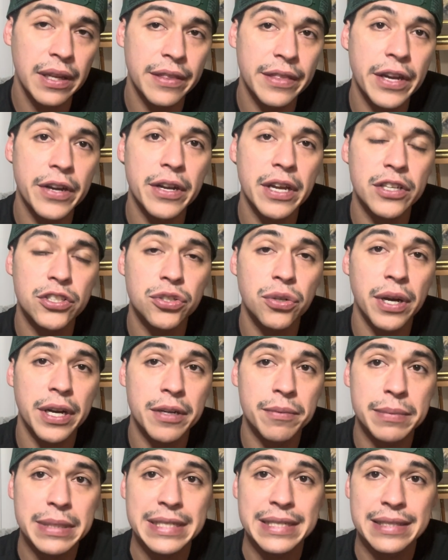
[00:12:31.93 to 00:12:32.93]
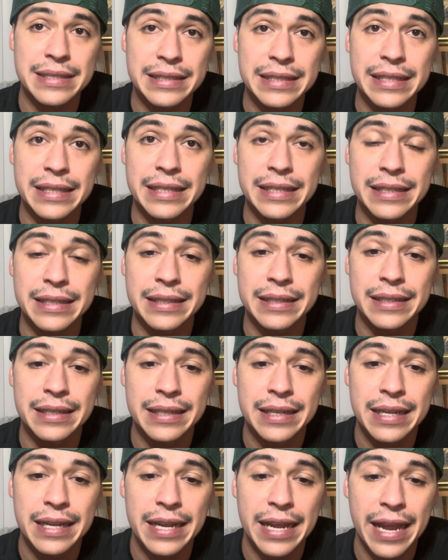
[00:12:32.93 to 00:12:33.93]
They're not trying to be sneaky.
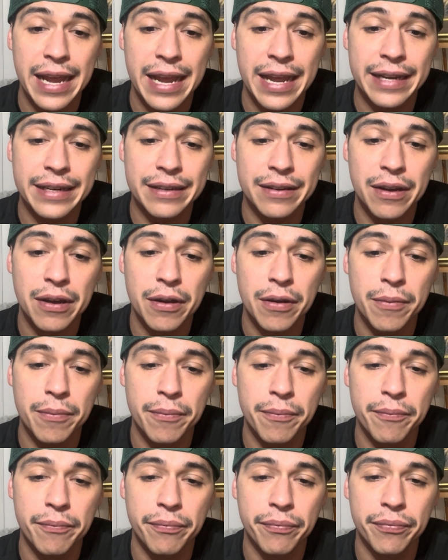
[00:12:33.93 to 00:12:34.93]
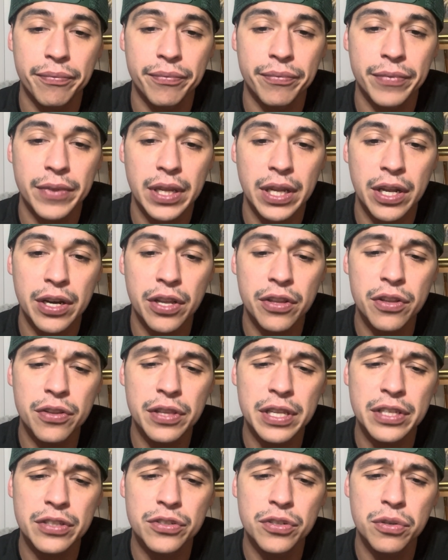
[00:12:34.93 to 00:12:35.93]
And another
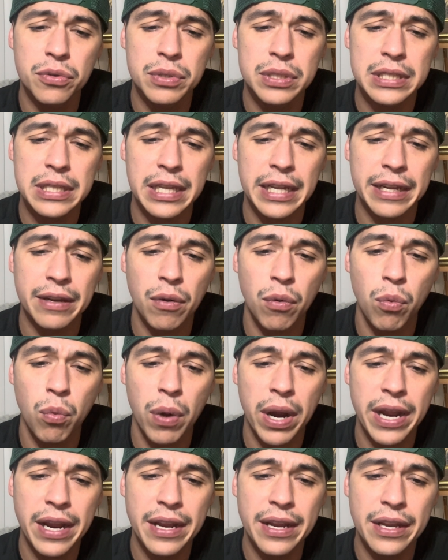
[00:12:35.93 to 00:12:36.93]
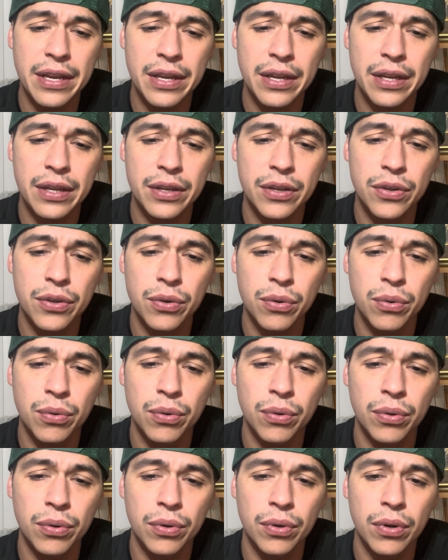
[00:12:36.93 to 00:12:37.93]
thing too is like weigh
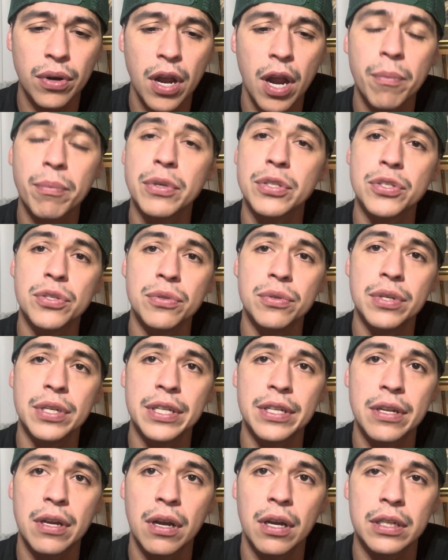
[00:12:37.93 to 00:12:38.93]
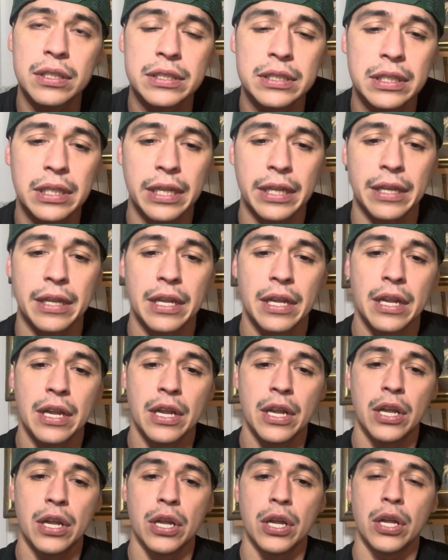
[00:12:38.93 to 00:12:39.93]
your opportunity costs. Like,
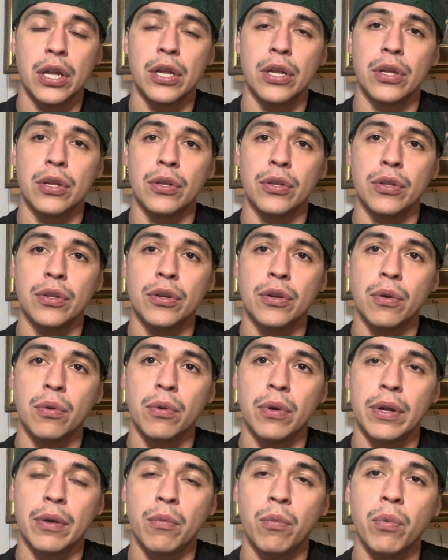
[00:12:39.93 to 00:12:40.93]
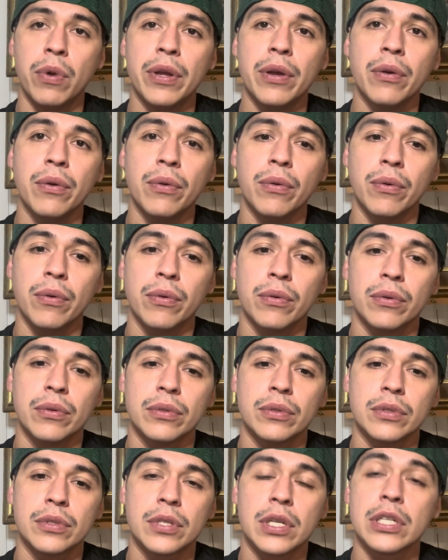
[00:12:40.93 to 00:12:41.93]
will,
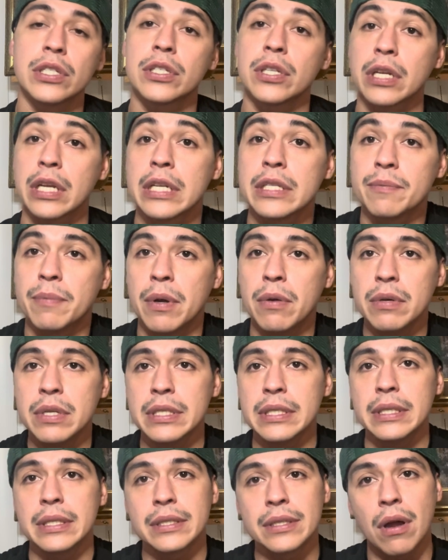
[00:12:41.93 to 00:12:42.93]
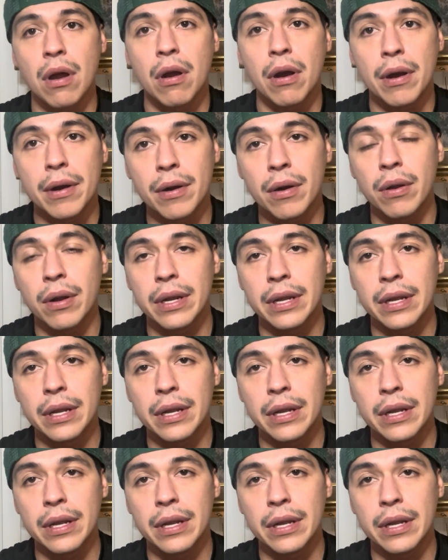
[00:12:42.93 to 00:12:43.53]
because bonuses aren't